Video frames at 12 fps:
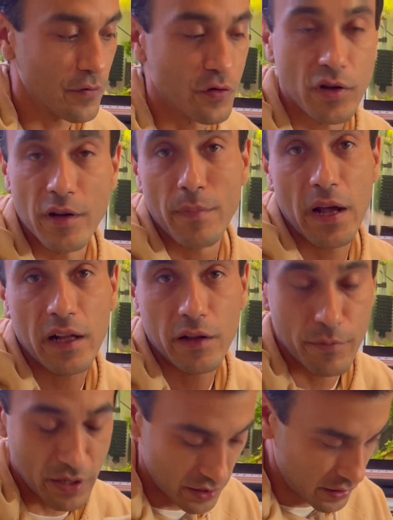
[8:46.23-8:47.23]
drip
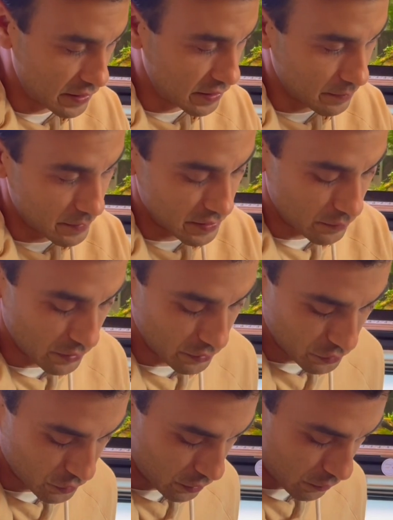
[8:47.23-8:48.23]
acclimation system. This is a real
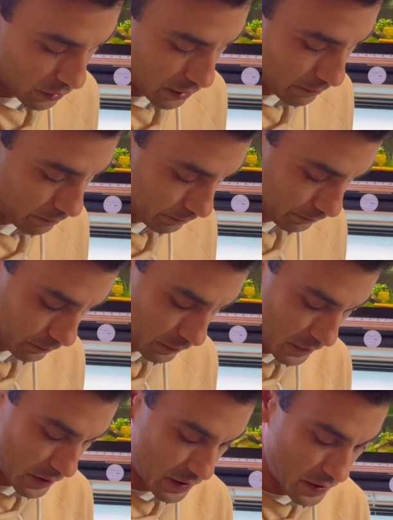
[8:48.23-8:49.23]
short one.
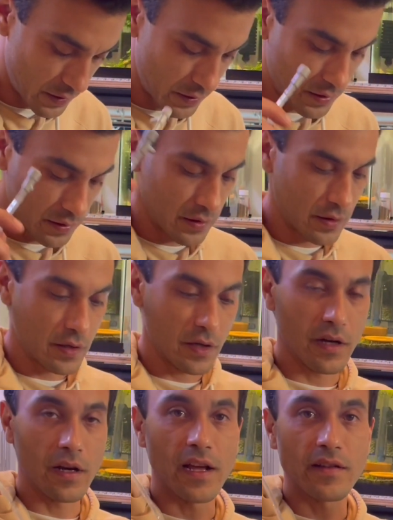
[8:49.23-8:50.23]
This is
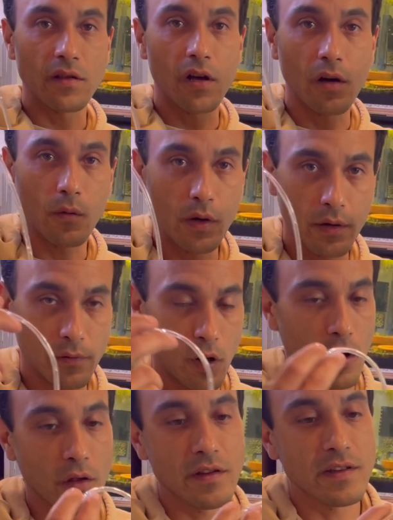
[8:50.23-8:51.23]
a nice long one.
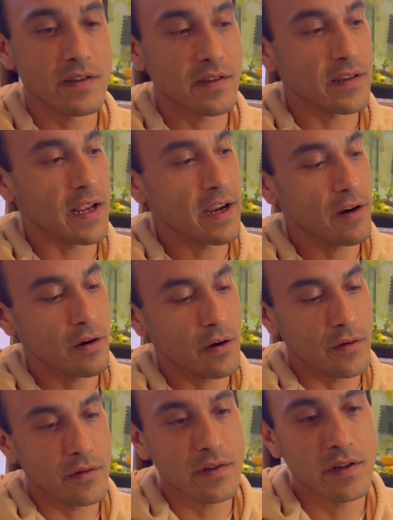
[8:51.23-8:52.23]
All this is air
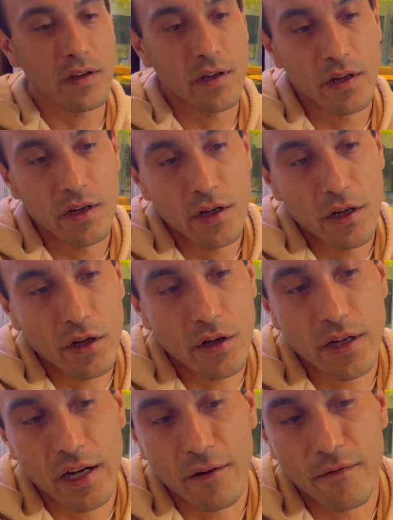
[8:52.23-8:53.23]
hose. You
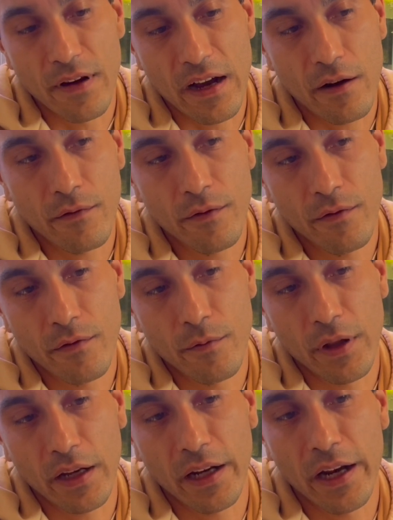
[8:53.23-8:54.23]
take a valve from
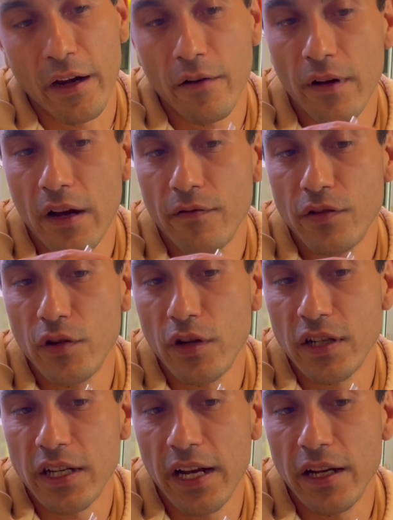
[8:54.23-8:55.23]
like an air valve so you can
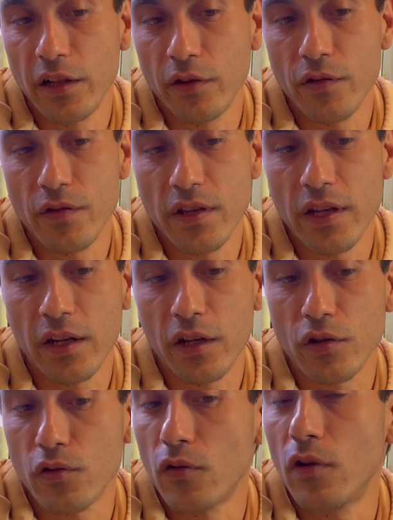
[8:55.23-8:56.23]
tighten and loosen it and
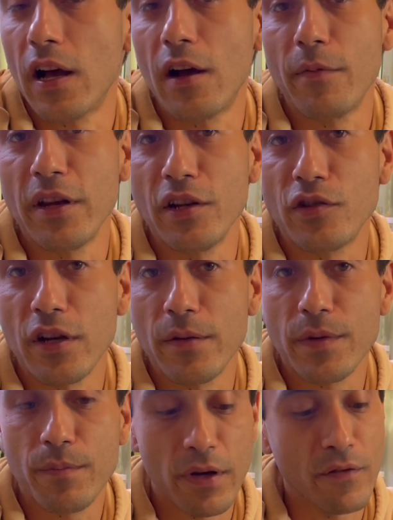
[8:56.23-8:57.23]
control how many
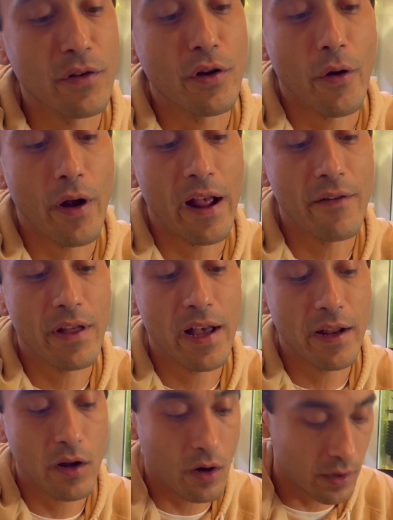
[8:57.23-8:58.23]
drips. But if you don't have
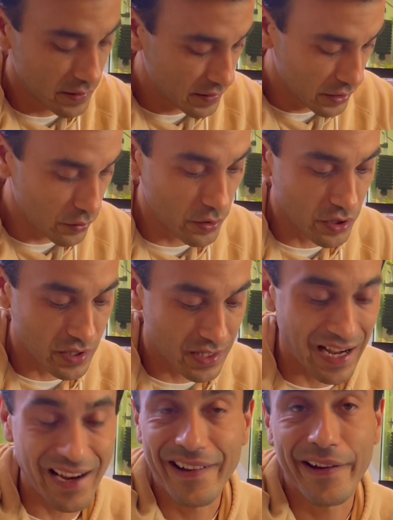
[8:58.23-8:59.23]
that, honestly, you can just
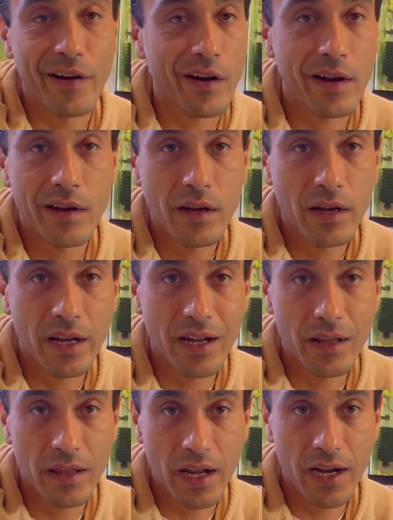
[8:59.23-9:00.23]
tie a knot
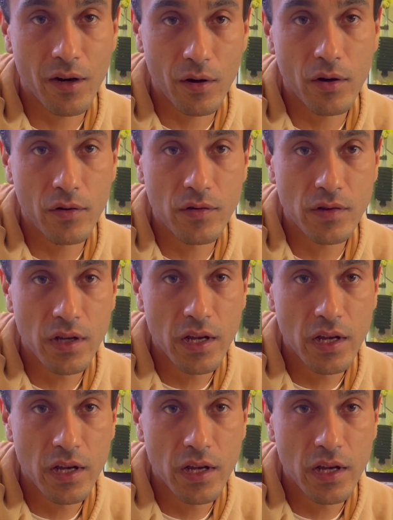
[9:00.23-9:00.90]
in the air hose